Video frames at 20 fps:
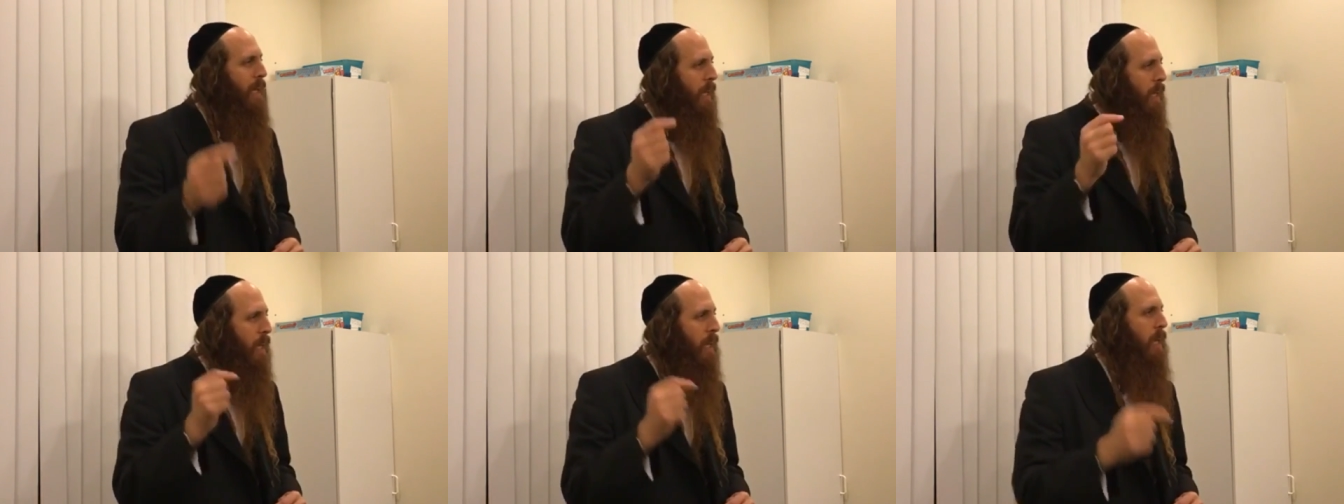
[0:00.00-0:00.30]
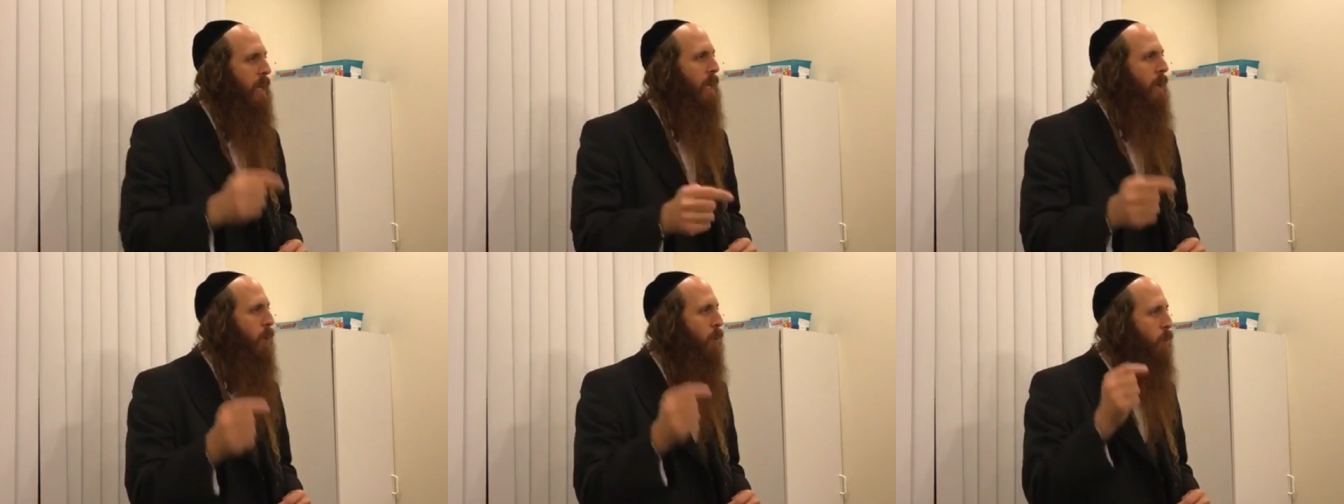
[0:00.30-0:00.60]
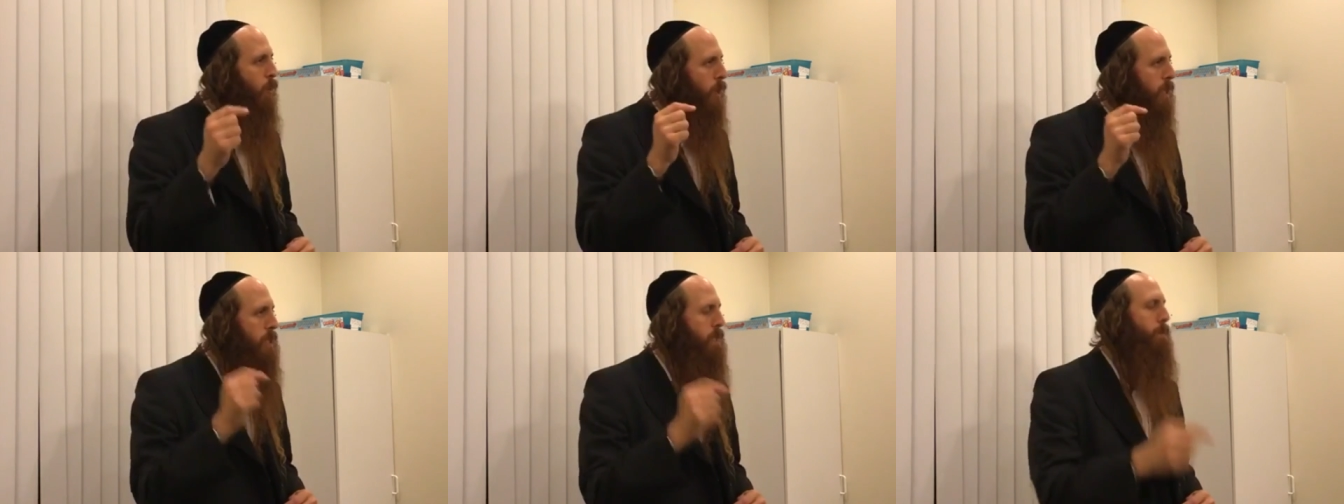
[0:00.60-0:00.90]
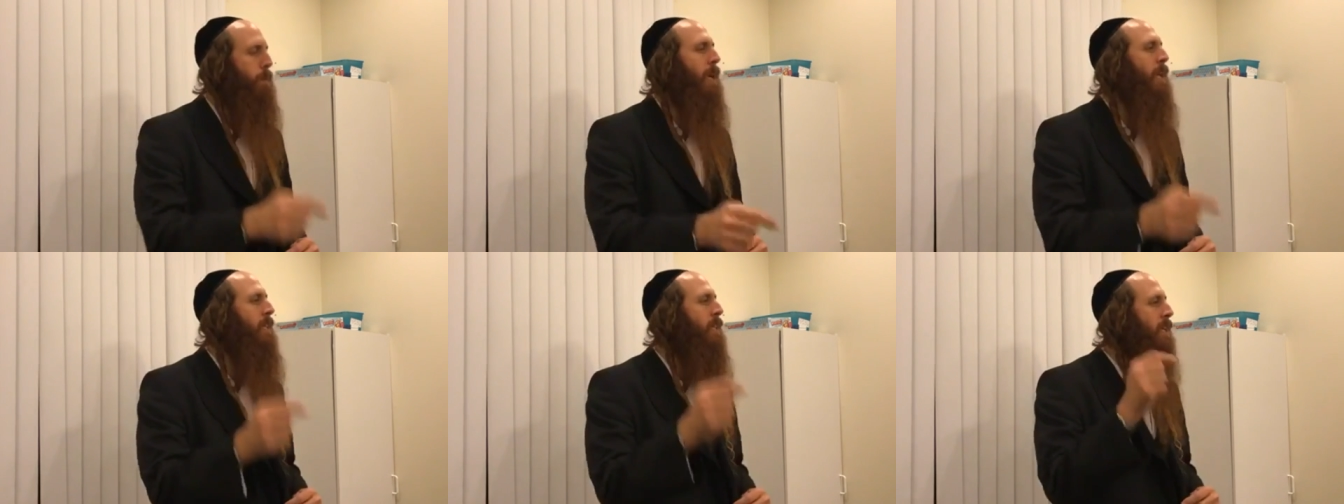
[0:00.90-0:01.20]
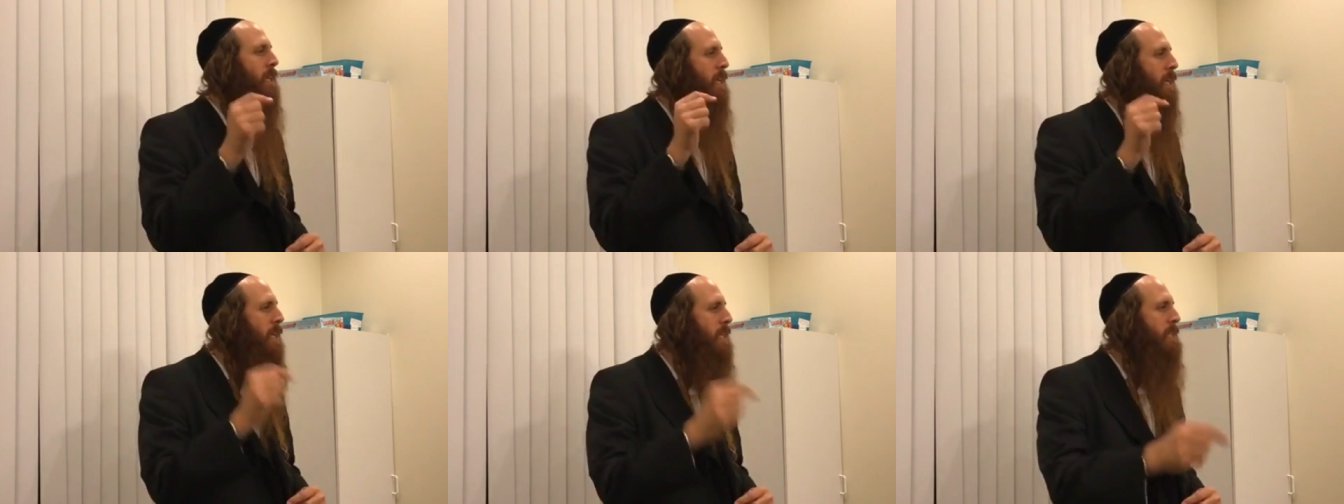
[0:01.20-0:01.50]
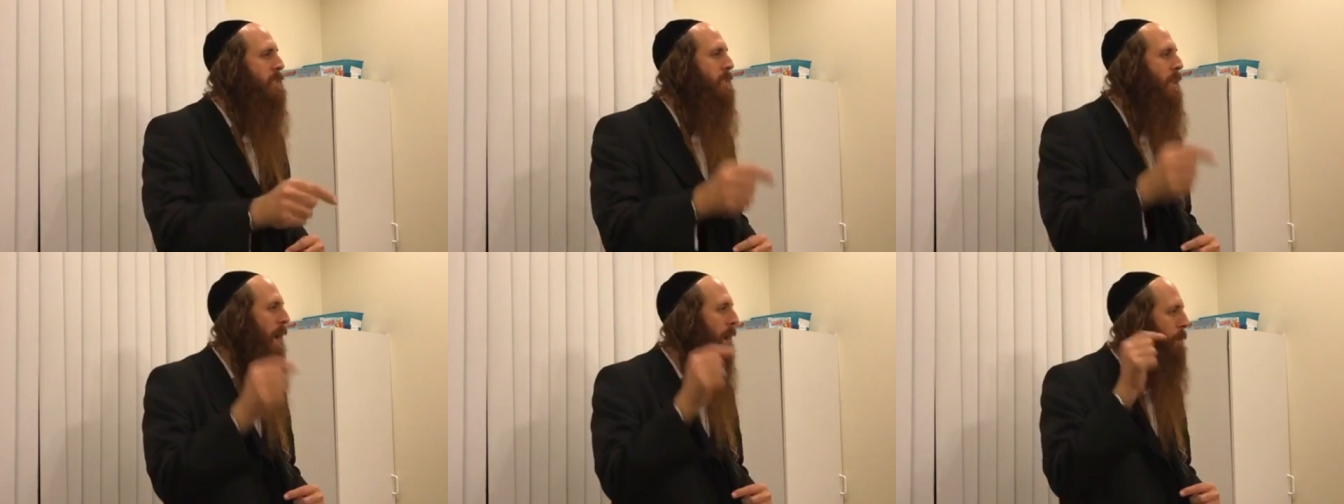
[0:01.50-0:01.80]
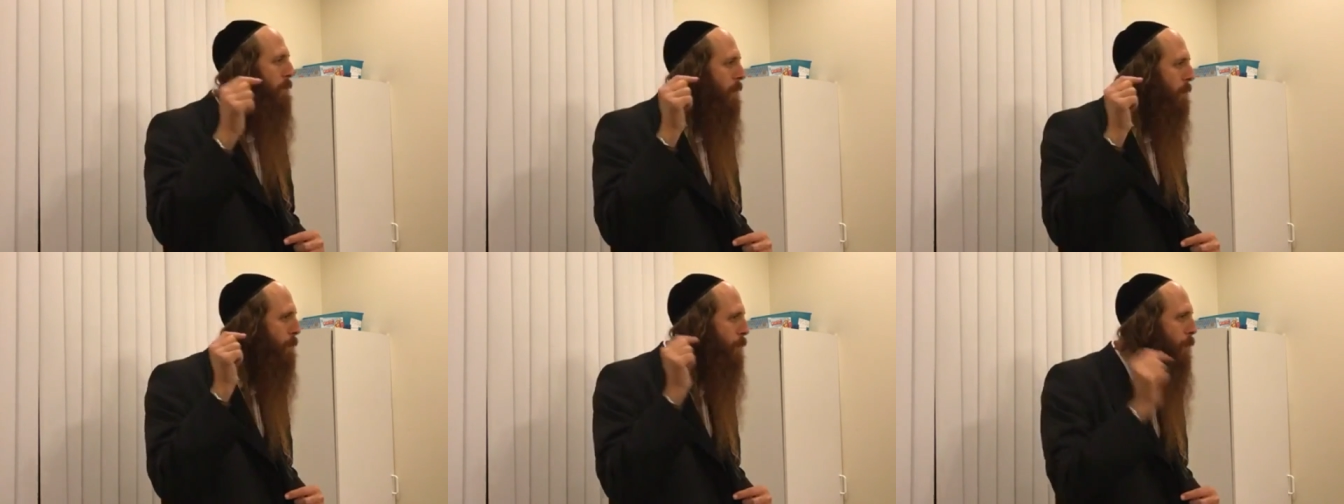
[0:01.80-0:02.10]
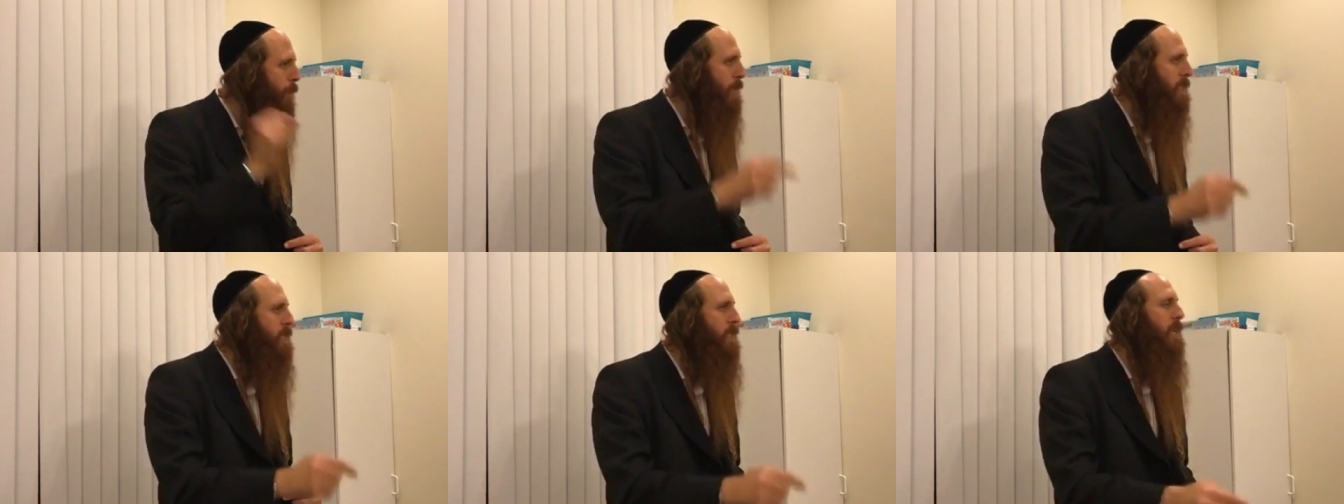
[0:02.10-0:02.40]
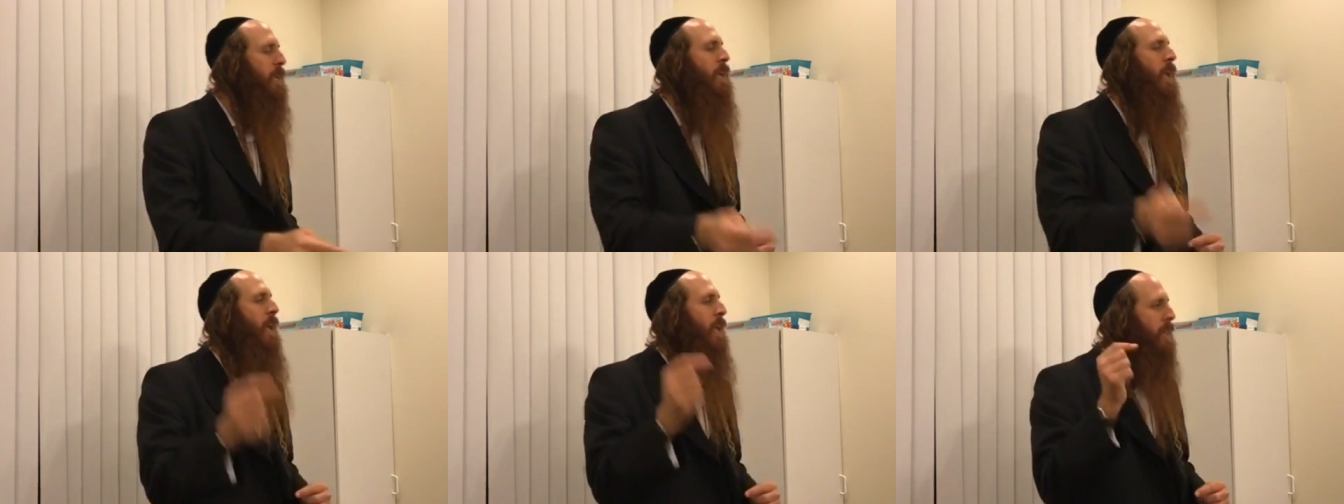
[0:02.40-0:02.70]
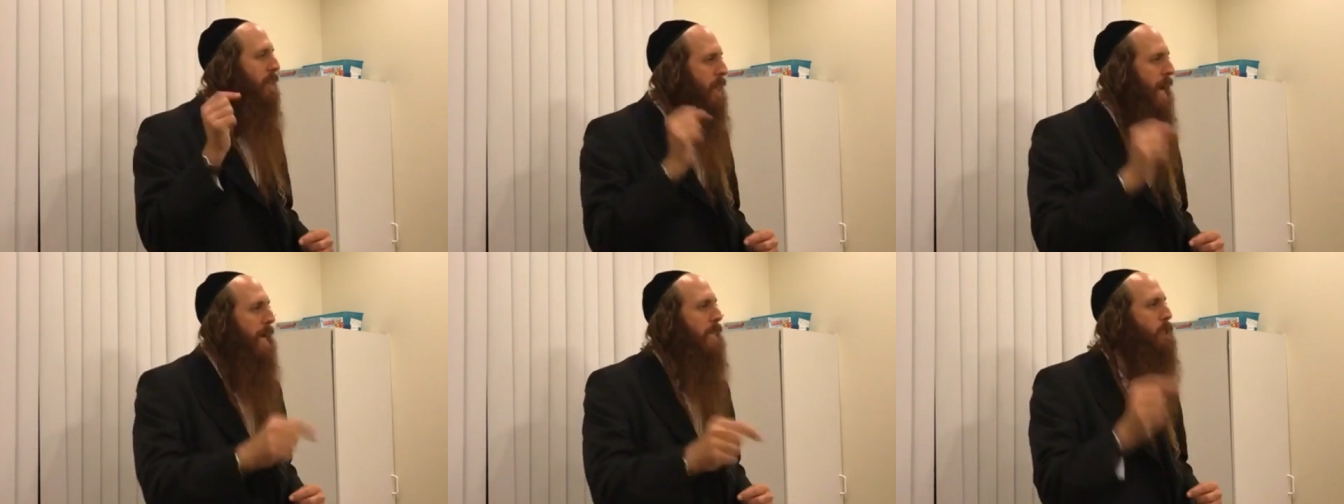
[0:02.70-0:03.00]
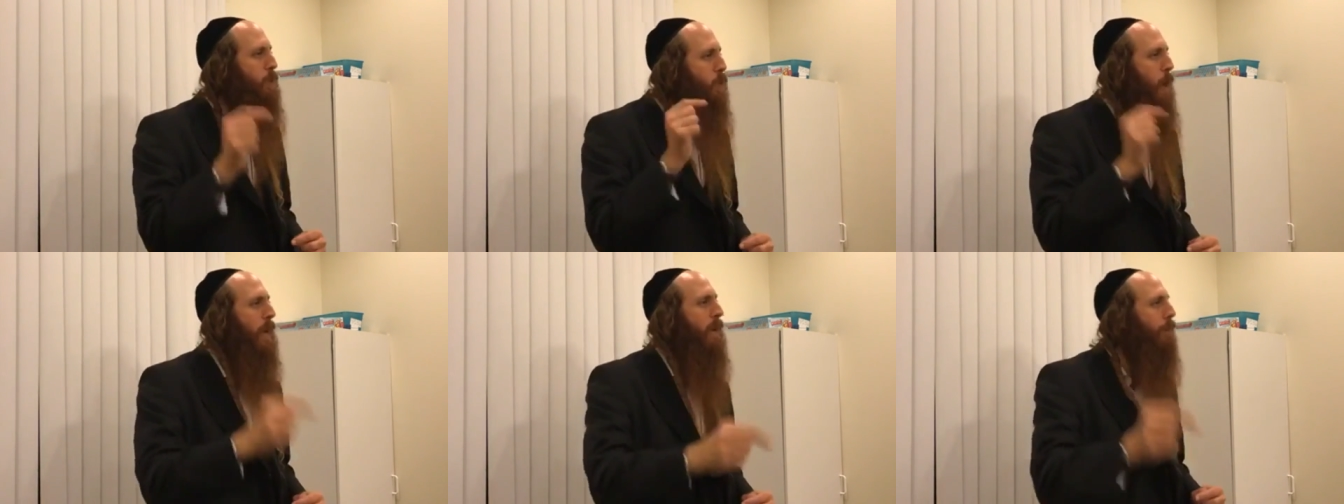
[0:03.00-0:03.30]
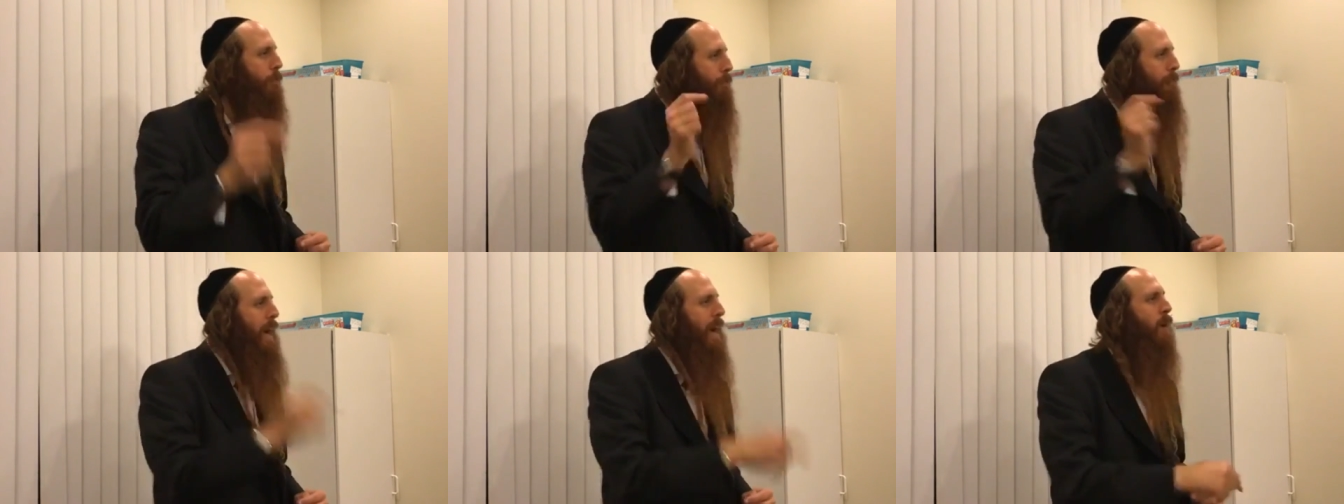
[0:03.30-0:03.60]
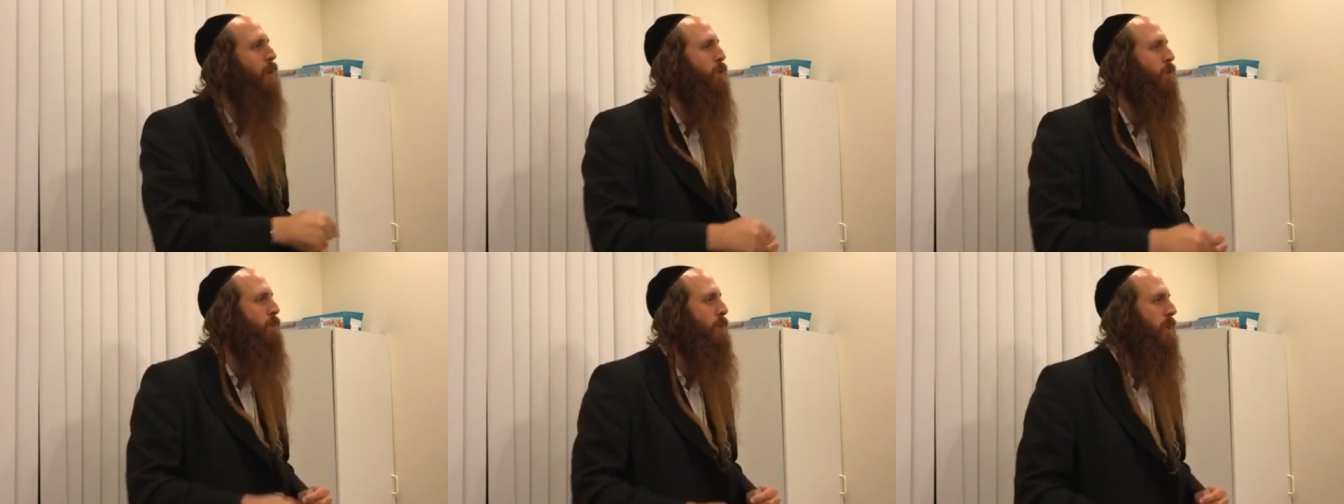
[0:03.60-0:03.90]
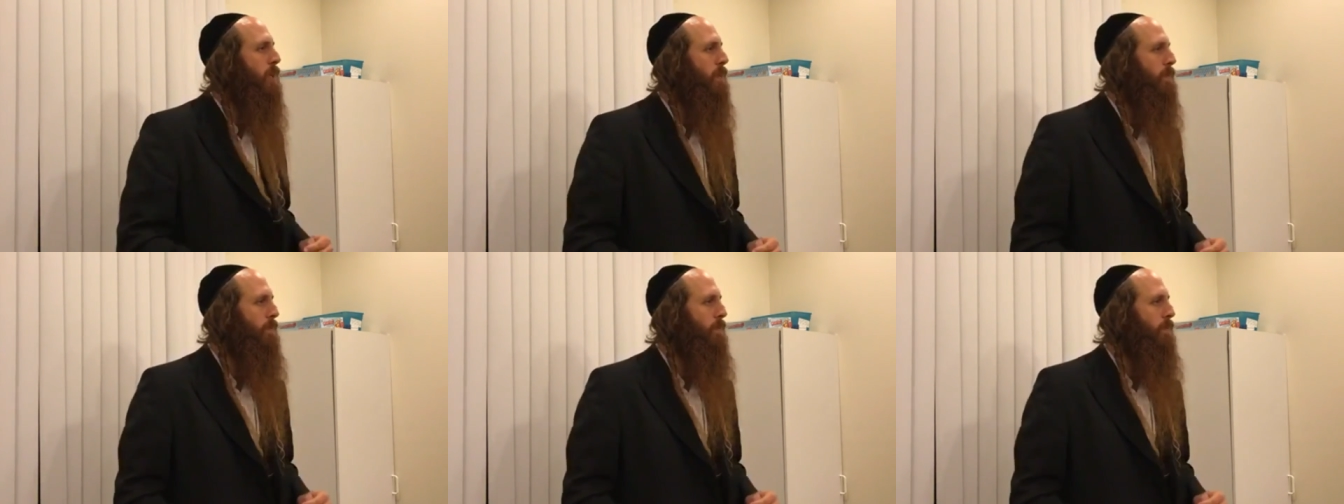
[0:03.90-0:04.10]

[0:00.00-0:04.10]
he was spending his time in prison, that's when he found me.